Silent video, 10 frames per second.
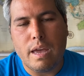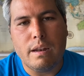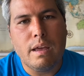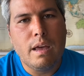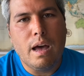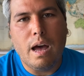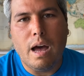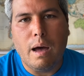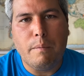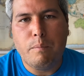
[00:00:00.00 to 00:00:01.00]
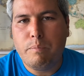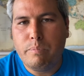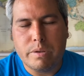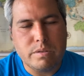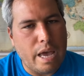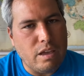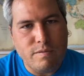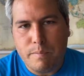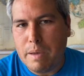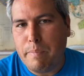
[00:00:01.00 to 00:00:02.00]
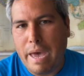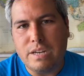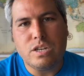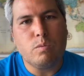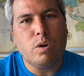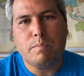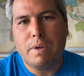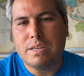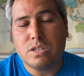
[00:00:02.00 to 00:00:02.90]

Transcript: And uh, thank you for being patient with me.